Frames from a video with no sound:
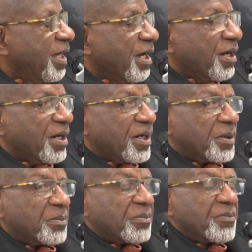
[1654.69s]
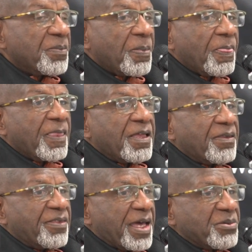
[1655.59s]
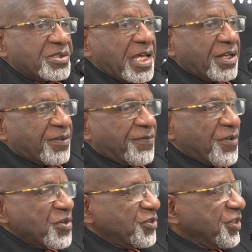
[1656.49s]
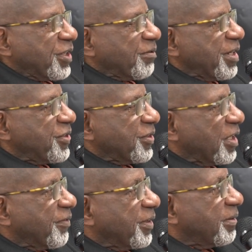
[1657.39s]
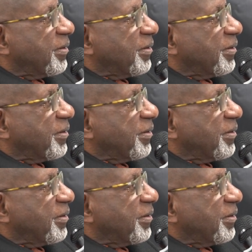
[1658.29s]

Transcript: That was kind of the first generation of it.